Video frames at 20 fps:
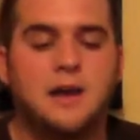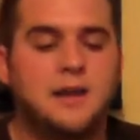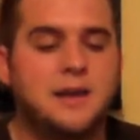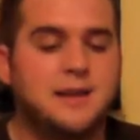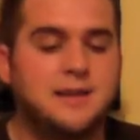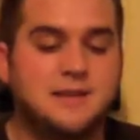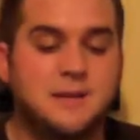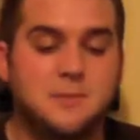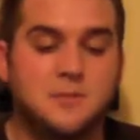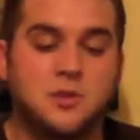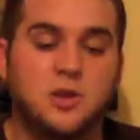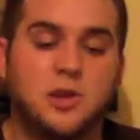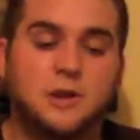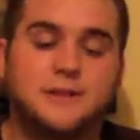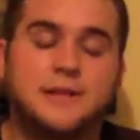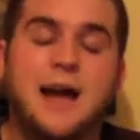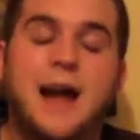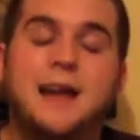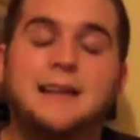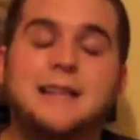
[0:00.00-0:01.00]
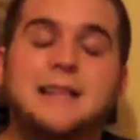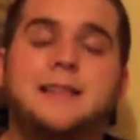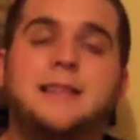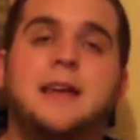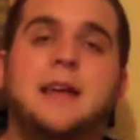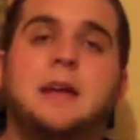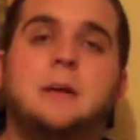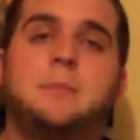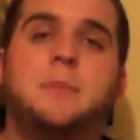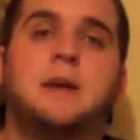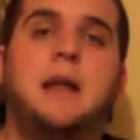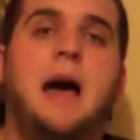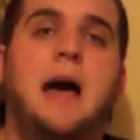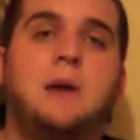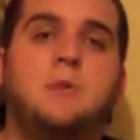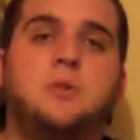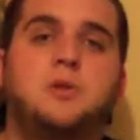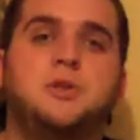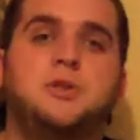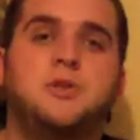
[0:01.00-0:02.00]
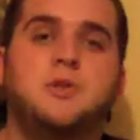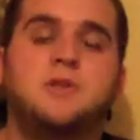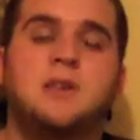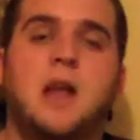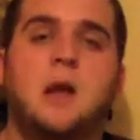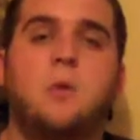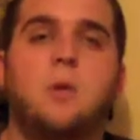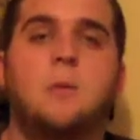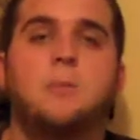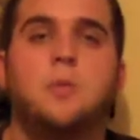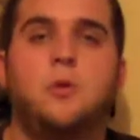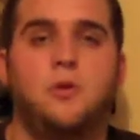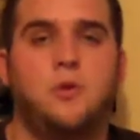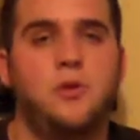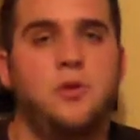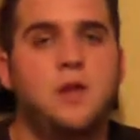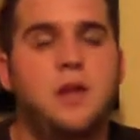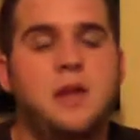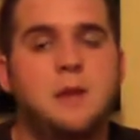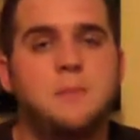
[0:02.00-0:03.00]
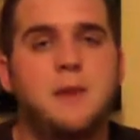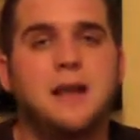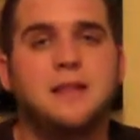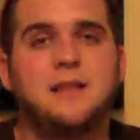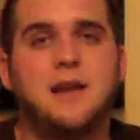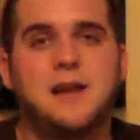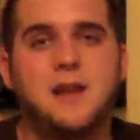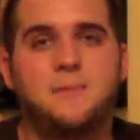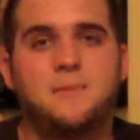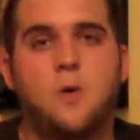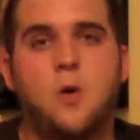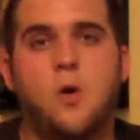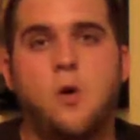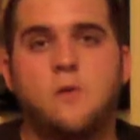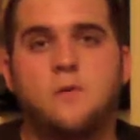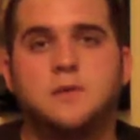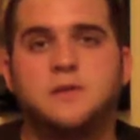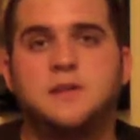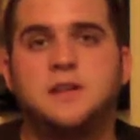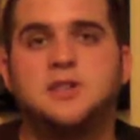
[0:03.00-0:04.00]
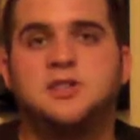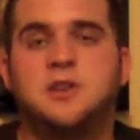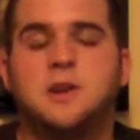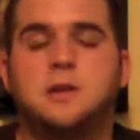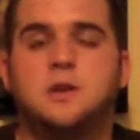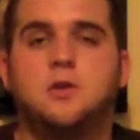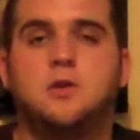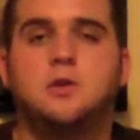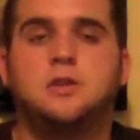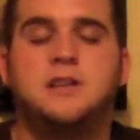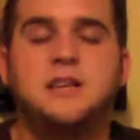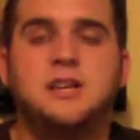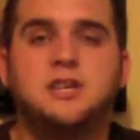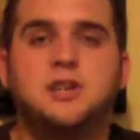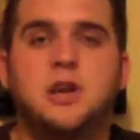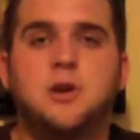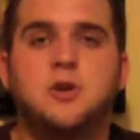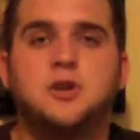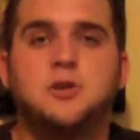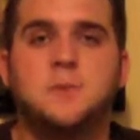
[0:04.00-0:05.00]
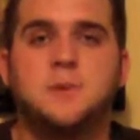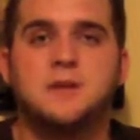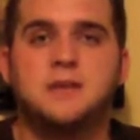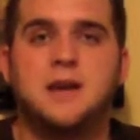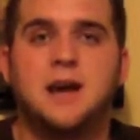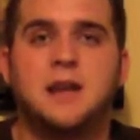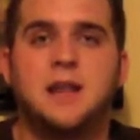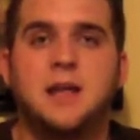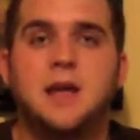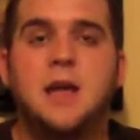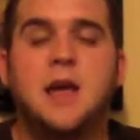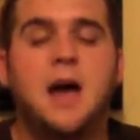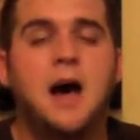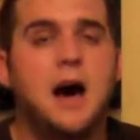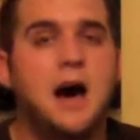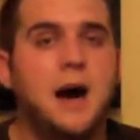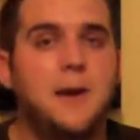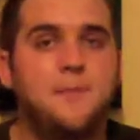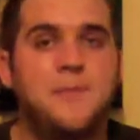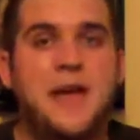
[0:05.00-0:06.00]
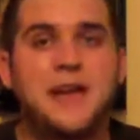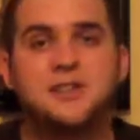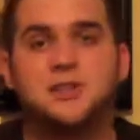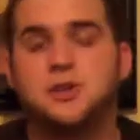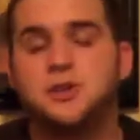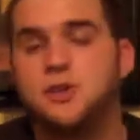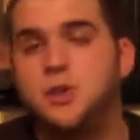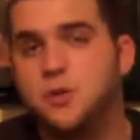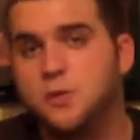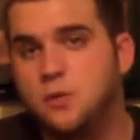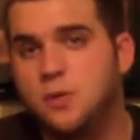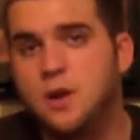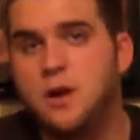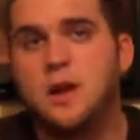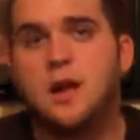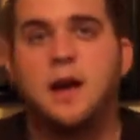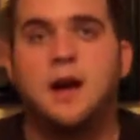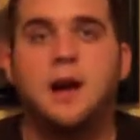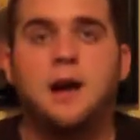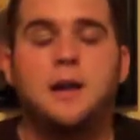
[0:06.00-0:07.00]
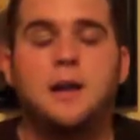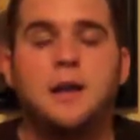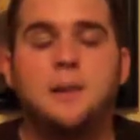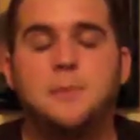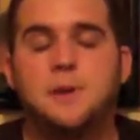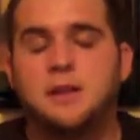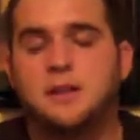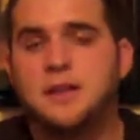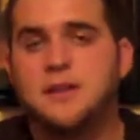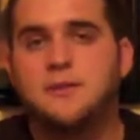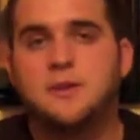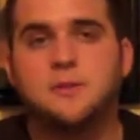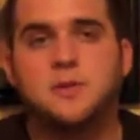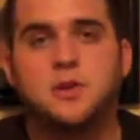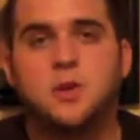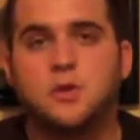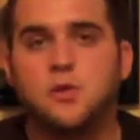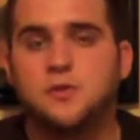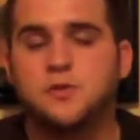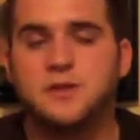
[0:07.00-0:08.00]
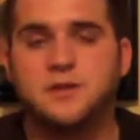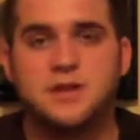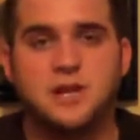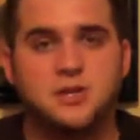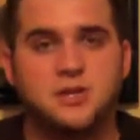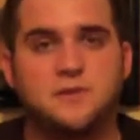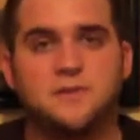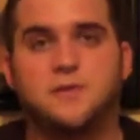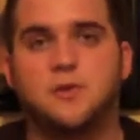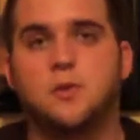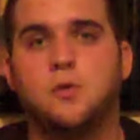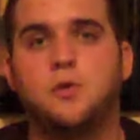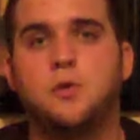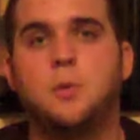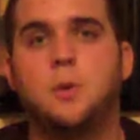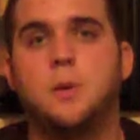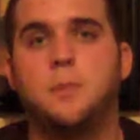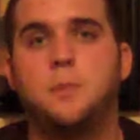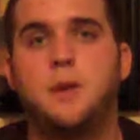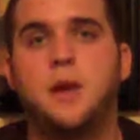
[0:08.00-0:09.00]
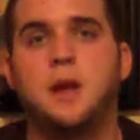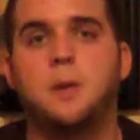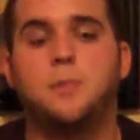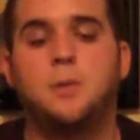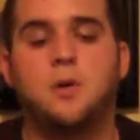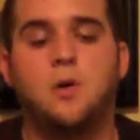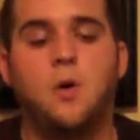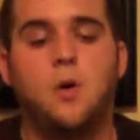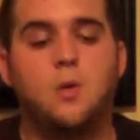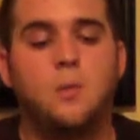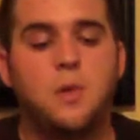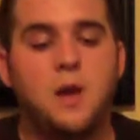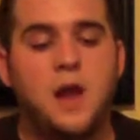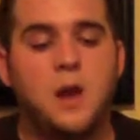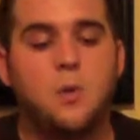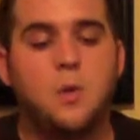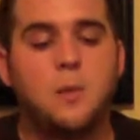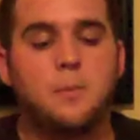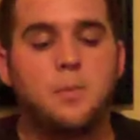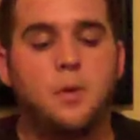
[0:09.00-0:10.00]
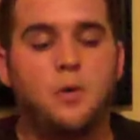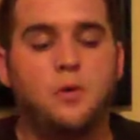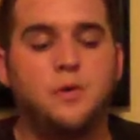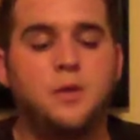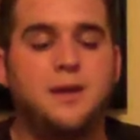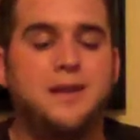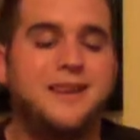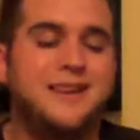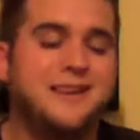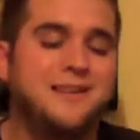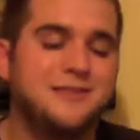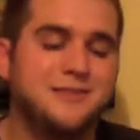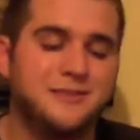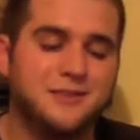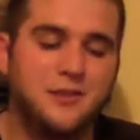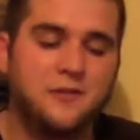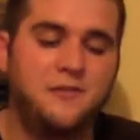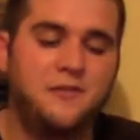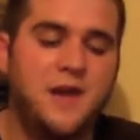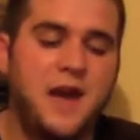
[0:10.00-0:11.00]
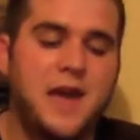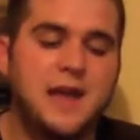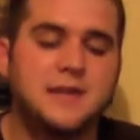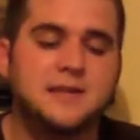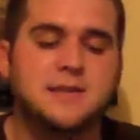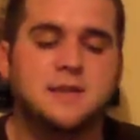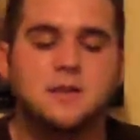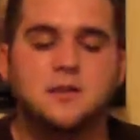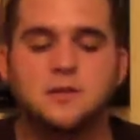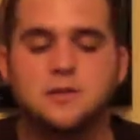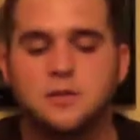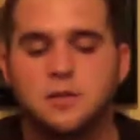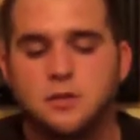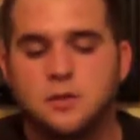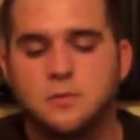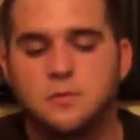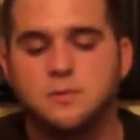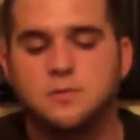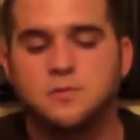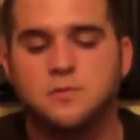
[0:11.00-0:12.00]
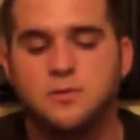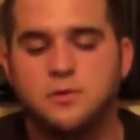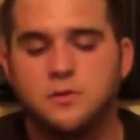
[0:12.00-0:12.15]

it's a little tiny thing, but I would choose Anquan Boldin in my lineup over TJ Houshmandzadeh. As should you. I mean, leave it up to your own decision for who you want to pick, but Anquan Boldin, a little faster, a little